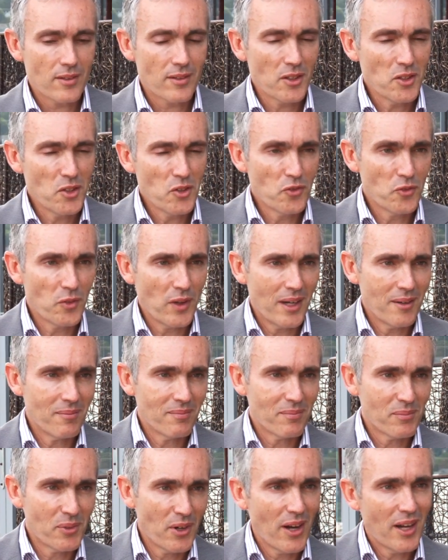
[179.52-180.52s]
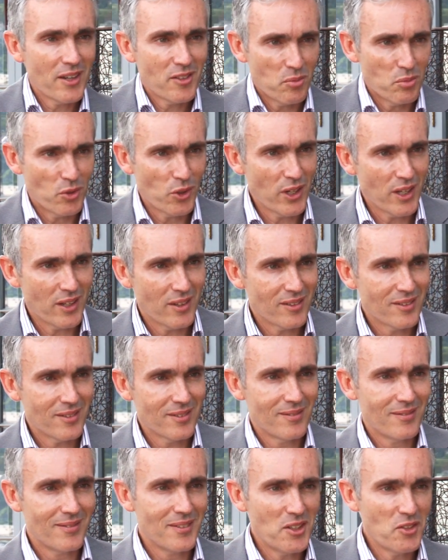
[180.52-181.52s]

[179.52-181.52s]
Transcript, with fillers: So you've, um, prior to Brookings,